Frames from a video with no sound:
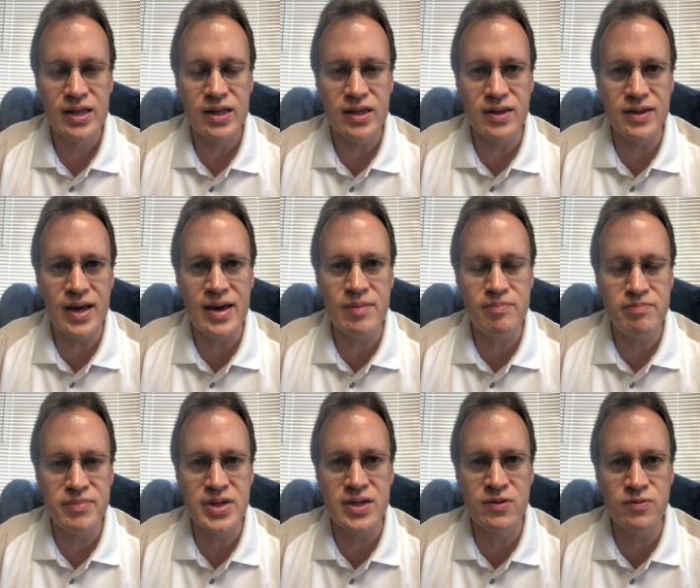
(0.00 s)
let
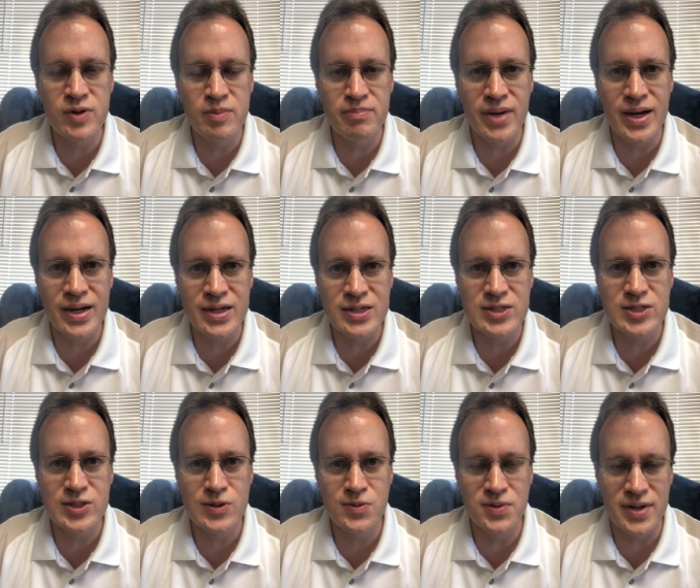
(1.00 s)
me remind
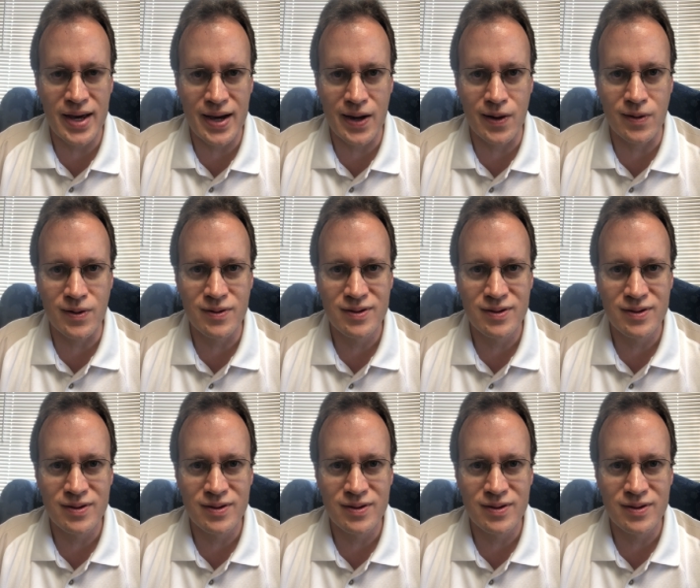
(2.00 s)
you now